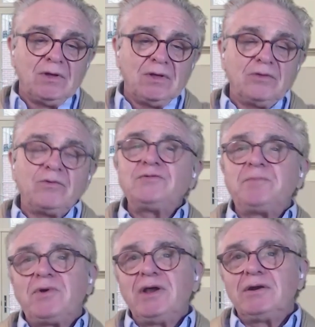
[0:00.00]

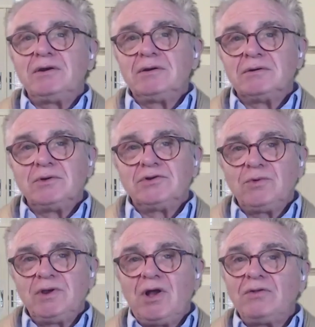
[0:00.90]
respirator, which
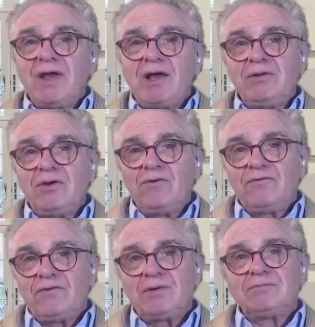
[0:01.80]
we all now know
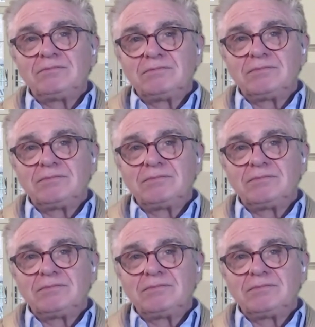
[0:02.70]
from